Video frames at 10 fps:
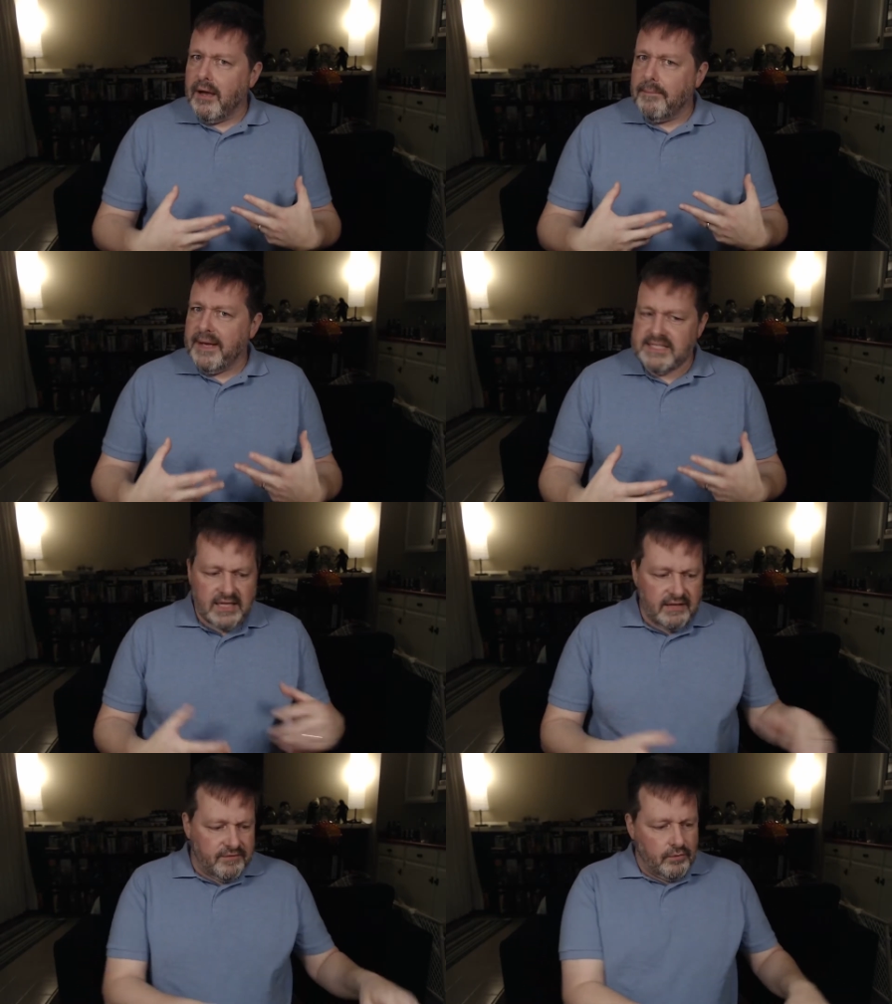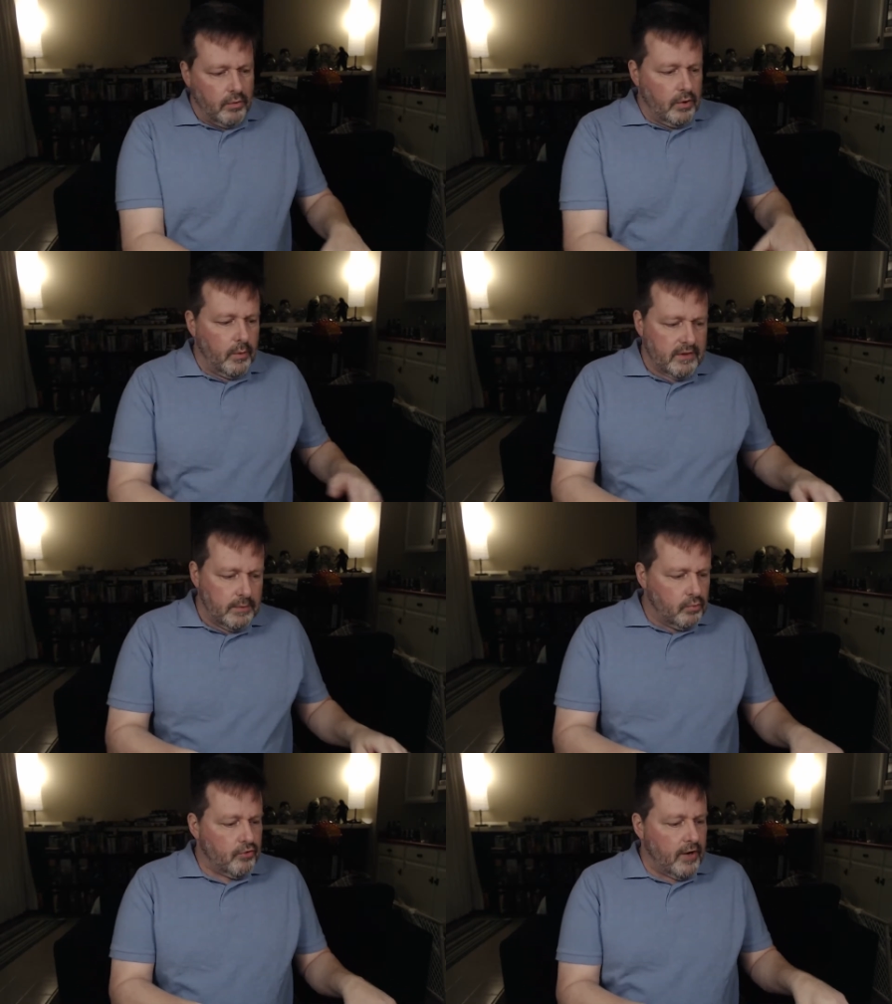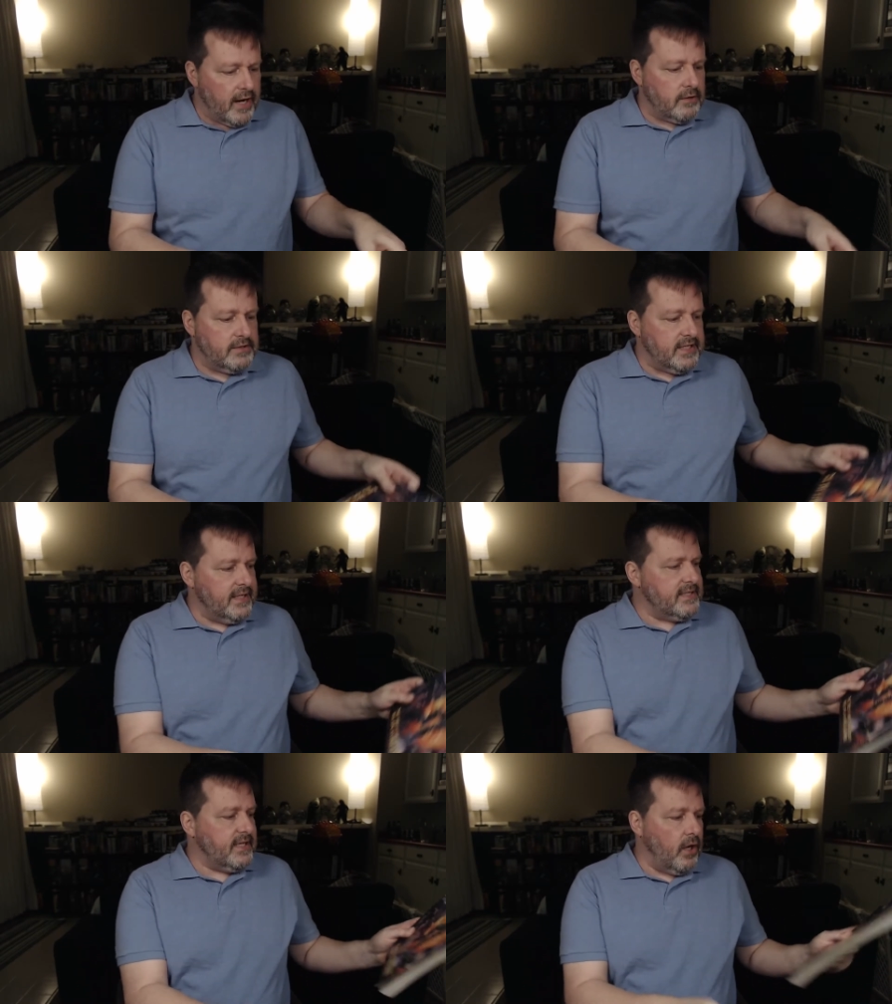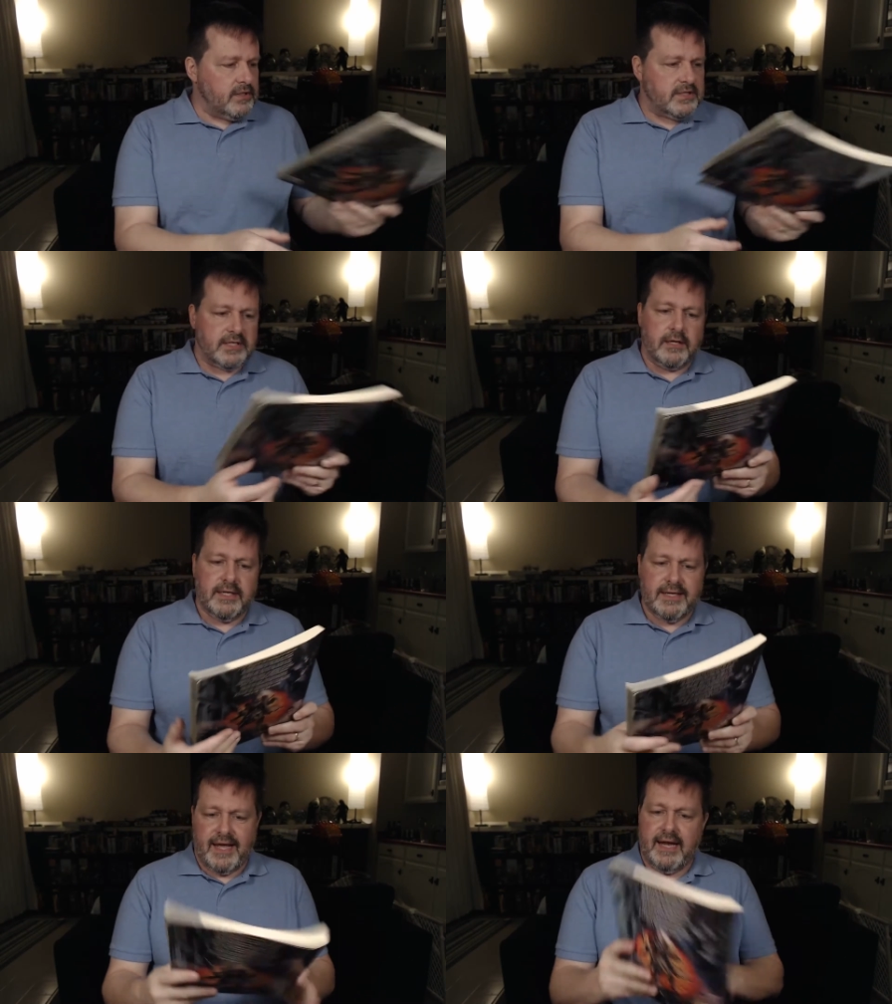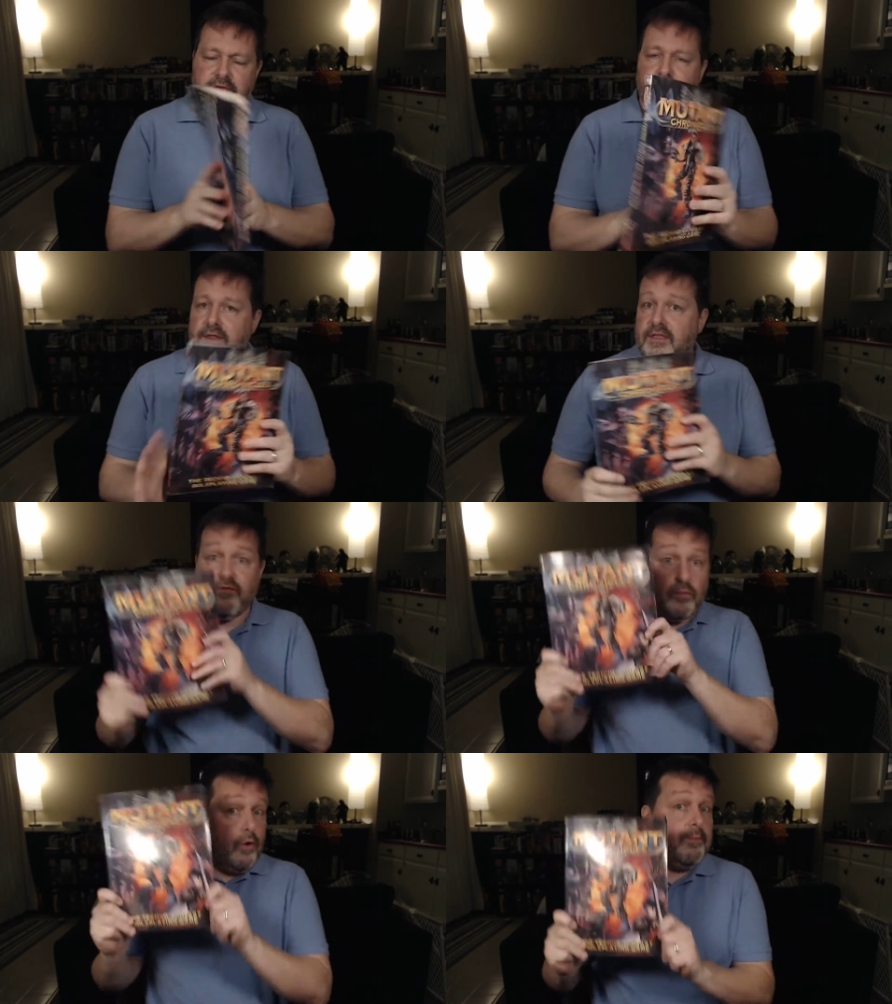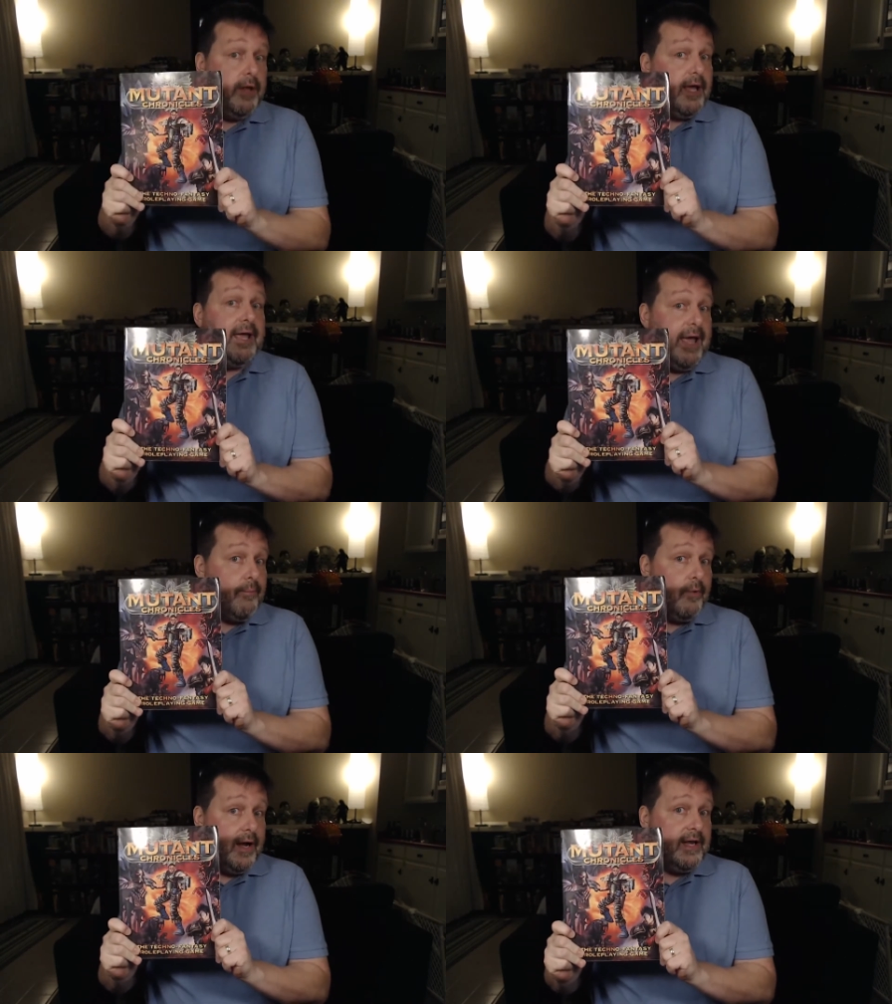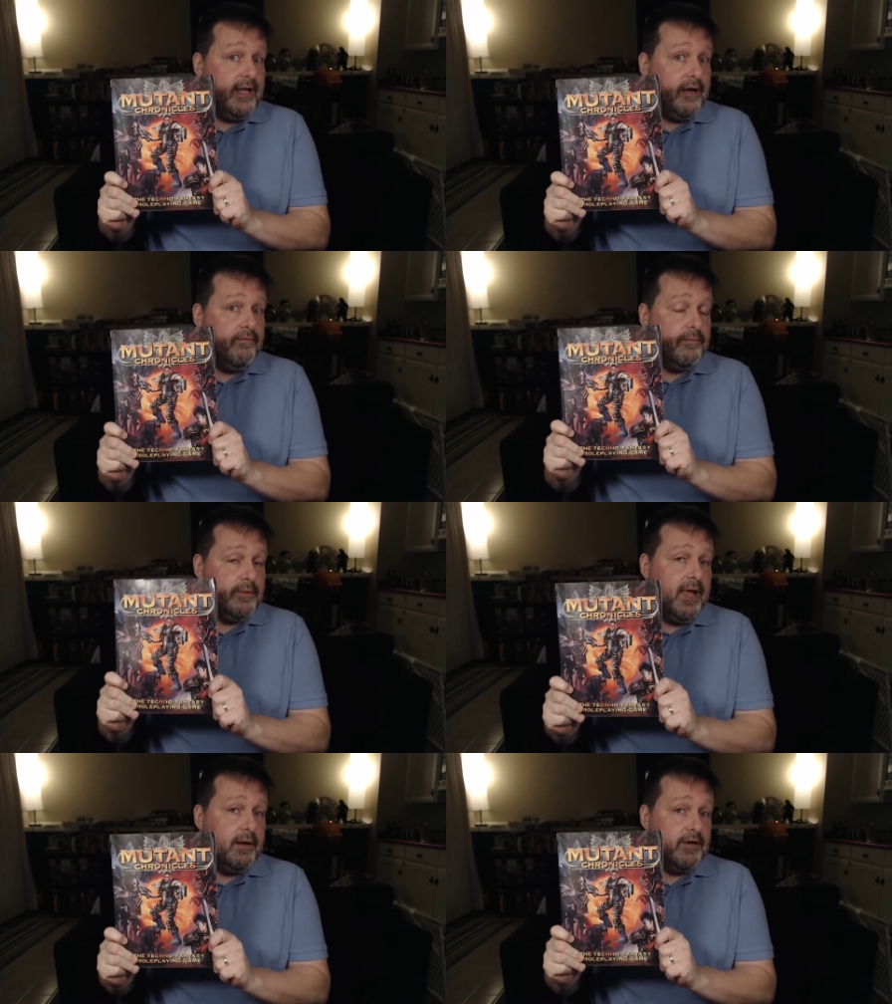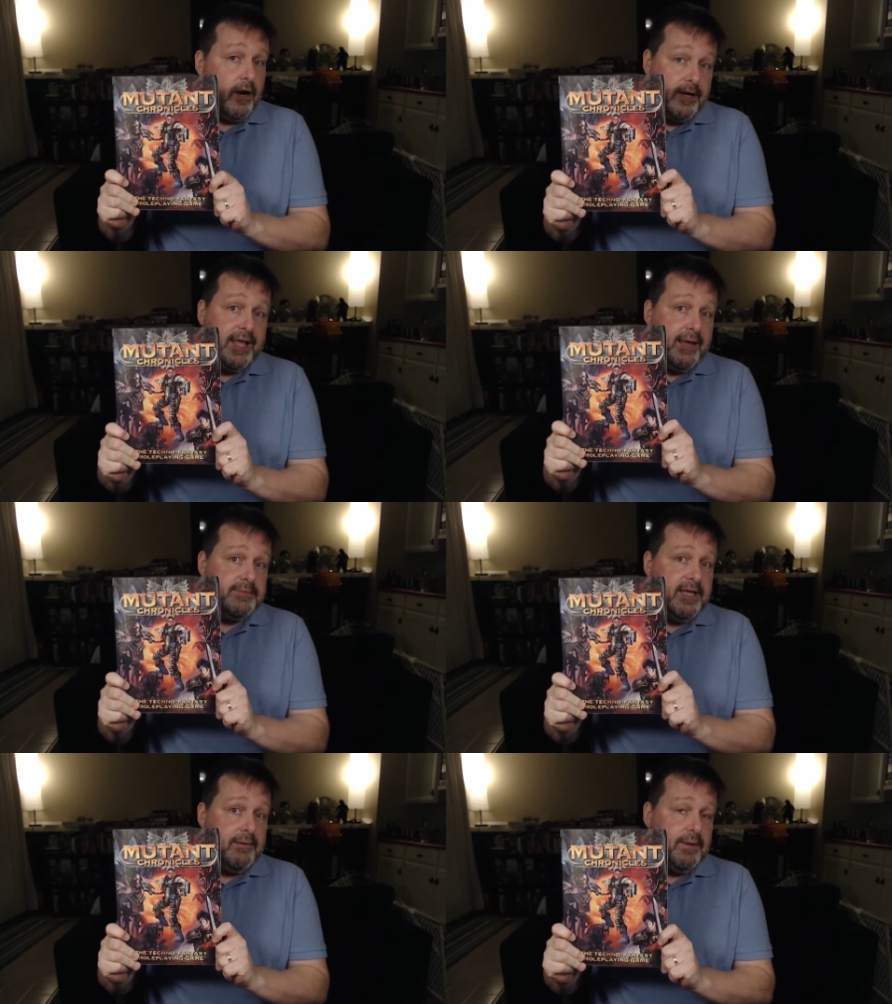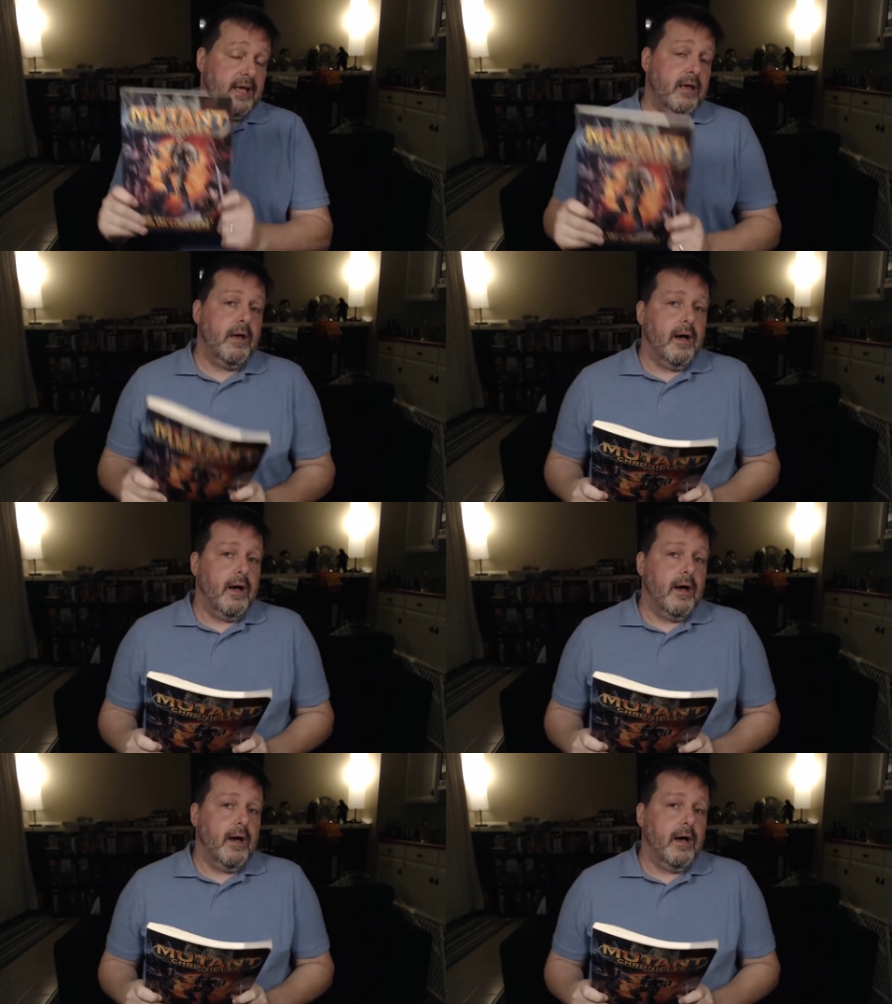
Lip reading: Basically, if you don't know what the Mutant Chronicles is, it all started kind of with this role-playing game right here from Target Games AB.